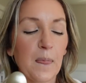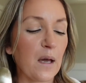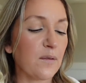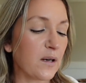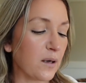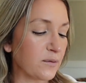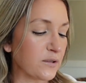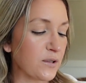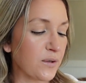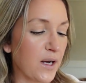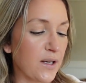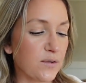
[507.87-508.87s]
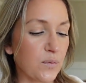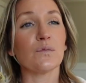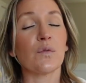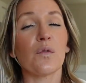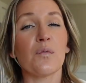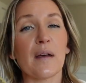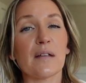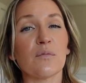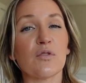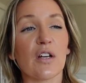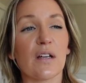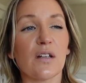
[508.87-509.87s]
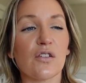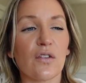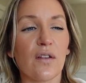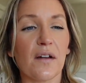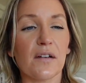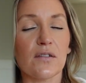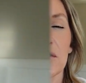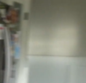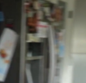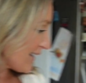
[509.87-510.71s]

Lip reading: And then I'll see you guys when we make some chicken enchiladas. So.